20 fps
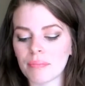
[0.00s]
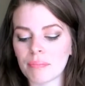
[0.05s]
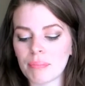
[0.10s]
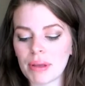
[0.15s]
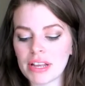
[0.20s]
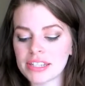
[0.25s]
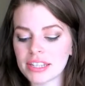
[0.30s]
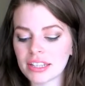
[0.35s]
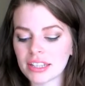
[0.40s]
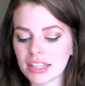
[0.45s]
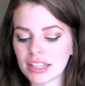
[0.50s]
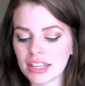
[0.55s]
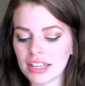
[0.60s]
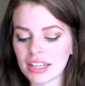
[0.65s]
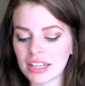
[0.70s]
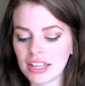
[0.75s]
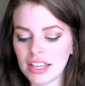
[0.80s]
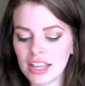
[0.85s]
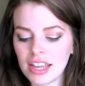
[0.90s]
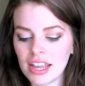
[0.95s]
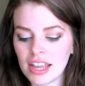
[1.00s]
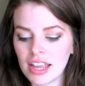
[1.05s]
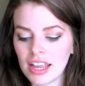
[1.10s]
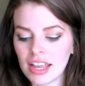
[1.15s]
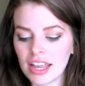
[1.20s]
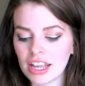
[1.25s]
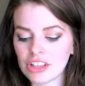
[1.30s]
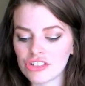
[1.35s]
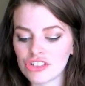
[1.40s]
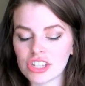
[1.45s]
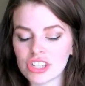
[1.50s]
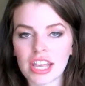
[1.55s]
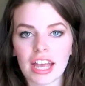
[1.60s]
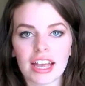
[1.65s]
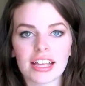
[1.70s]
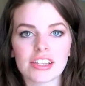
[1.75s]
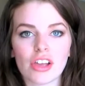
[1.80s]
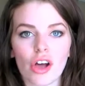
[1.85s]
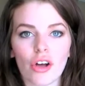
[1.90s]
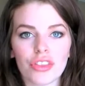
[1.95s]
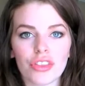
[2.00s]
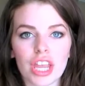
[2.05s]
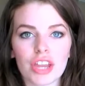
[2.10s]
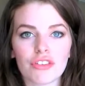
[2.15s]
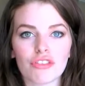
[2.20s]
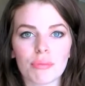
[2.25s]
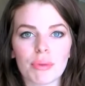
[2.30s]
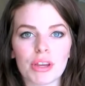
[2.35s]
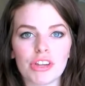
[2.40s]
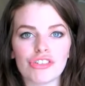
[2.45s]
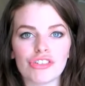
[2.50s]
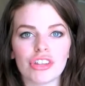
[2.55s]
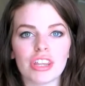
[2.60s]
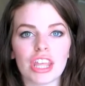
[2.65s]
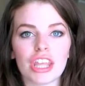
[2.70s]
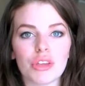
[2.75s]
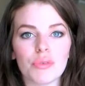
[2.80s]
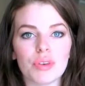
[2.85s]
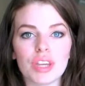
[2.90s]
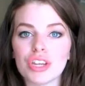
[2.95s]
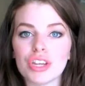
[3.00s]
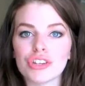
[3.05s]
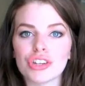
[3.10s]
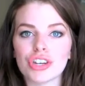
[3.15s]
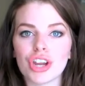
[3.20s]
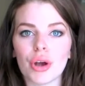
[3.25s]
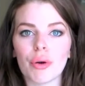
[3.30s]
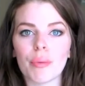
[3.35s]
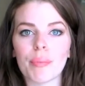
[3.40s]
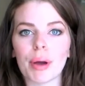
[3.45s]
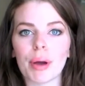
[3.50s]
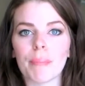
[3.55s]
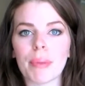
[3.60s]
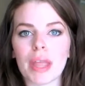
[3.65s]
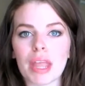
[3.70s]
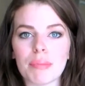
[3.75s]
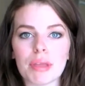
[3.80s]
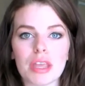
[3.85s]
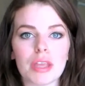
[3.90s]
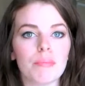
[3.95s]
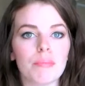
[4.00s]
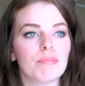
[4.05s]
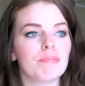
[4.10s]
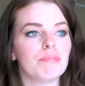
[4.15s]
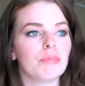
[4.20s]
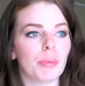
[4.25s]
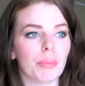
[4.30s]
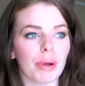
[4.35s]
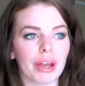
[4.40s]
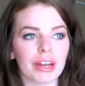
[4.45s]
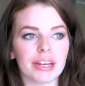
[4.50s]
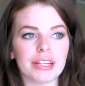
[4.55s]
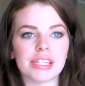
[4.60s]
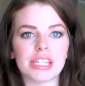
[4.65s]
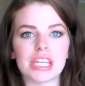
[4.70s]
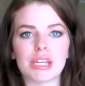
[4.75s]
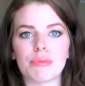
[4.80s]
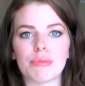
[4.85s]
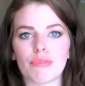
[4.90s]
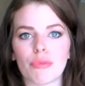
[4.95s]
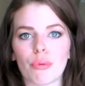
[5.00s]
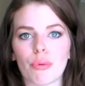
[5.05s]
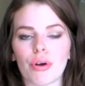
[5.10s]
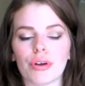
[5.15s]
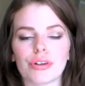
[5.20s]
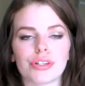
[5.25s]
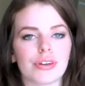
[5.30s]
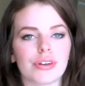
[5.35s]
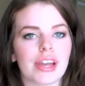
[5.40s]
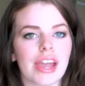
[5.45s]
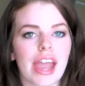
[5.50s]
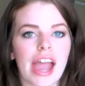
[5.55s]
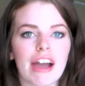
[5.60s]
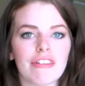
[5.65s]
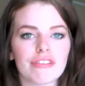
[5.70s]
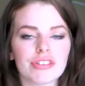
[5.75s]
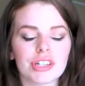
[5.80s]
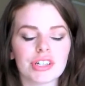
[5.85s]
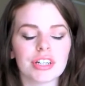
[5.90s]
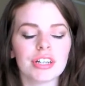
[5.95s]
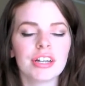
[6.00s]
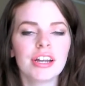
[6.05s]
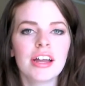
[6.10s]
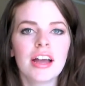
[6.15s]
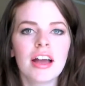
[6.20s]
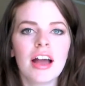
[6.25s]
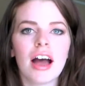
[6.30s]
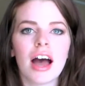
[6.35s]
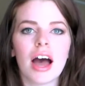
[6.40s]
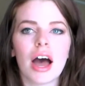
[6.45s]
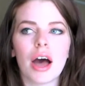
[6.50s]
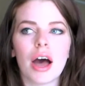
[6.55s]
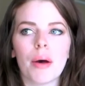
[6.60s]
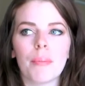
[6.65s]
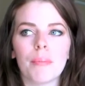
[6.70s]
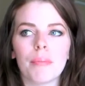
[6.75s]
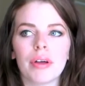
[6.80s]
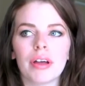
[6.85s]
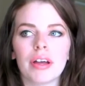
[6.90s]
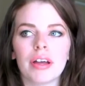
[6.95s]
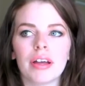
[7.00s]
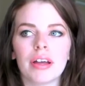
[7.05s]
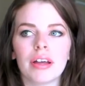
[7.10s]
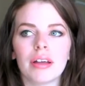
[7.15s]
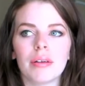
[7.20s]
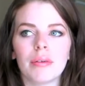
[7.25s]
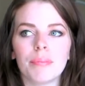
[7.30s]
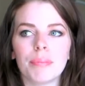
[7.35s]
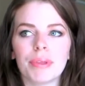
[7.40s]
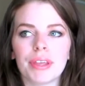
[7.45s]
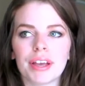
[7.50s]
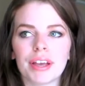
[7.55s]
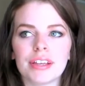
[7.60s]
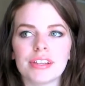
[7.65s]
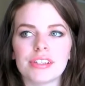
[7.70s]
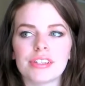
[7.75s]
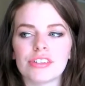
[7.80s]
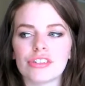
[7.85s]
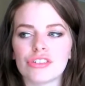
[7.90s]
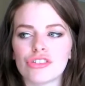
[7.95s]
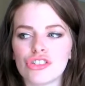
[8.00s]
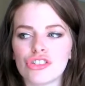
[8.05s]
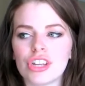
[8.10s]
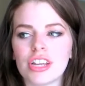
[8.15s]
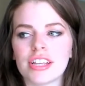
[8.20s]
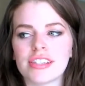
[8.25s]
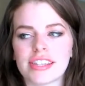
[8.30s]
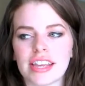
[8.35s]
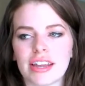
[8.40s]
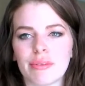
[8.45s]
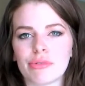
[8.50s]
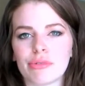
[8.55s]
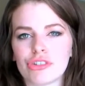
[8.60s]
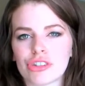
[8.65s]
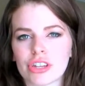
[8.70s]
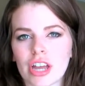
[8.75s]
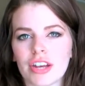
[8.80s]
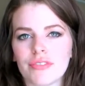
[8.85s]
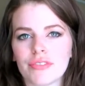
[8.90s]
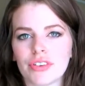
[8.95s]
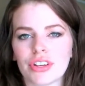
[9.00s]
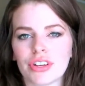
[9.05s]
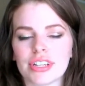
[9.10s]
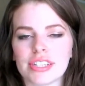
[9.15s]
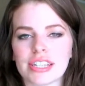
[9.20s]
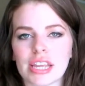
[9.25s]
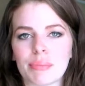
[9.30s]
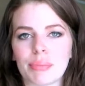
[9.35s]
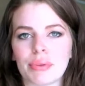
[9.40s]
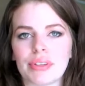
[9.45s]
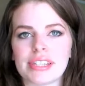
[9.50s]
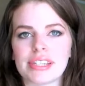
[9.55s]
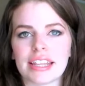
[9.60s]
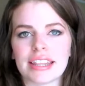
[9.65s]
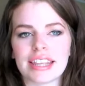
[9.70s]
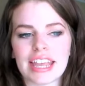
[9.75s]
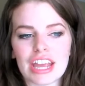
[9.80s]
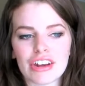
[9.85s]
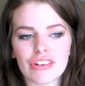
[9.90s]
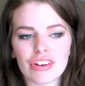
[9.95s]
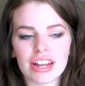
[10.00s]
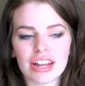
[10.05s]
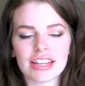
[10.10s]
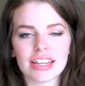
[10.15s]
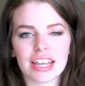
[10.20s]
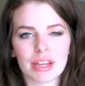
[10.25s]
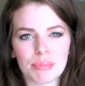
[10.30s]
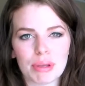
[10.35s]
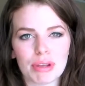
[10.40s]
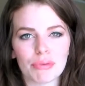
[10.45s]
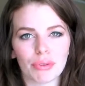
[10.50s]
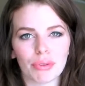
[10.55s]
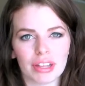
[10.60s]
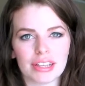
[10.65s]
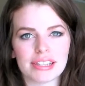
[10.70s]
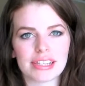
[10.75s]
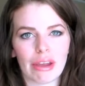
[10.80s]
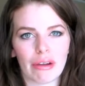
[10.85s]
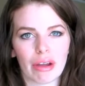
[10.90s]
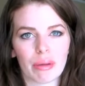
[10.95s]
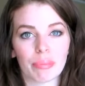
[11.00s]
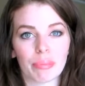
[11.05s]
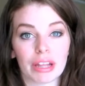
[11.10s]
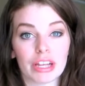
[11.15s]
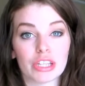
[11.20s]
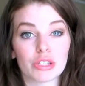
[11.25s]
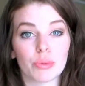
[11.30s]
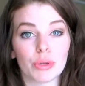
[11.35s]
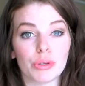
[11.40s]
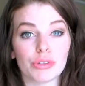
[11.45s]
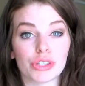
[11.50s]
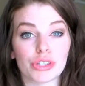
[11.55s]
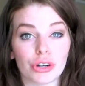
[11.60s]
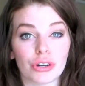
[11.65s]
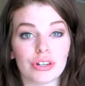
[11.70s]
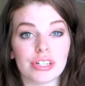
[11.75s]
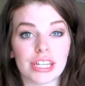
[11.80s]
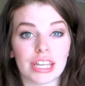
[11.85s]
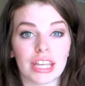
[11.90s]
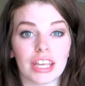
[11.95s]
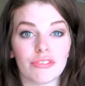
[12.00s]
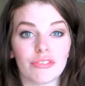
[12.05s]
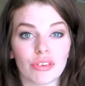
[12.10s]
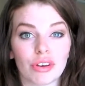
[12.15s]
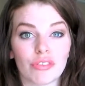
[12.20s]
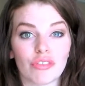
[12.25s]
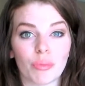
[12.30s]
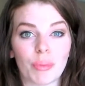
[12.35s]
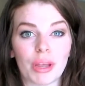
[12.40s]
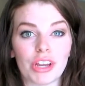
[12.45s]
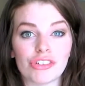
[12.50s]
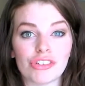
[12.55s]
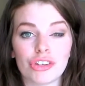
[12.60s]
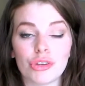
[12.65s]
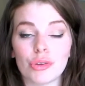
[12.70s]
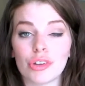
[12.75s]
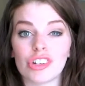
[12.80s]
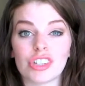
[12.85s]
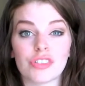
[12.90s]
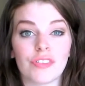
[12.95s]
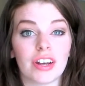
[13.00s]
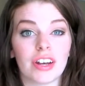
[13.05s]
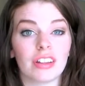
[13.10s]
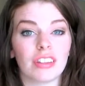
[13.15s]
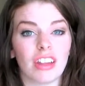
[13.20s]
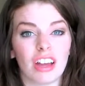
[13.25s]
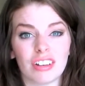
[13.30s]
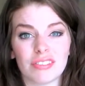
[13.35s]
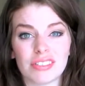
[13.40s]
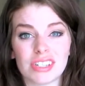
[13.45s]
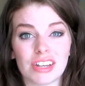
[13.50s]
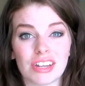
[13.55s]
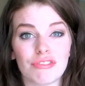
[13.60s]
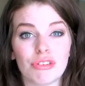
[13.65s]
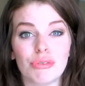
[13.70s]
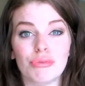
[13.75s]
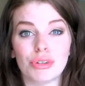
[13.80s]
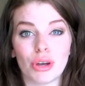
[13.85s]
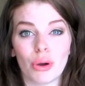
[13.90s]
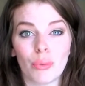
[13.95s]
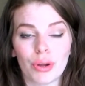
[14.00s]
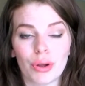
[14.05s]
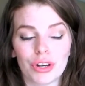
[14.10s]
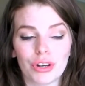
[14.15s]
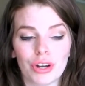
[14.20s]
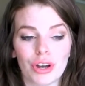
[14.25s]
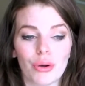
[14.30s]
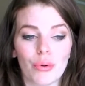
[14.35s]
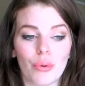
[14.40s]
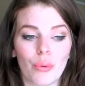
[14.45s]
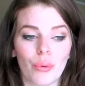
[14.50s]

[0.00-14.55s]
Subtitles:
Basically, it just has all the information that you need to know about baby, your pregnancy, before, during, after. Because she had said, which is kind of a good example, is that the internet can be a really scary place when you start digging for information. You can just find a lot of stuff you don't want to know,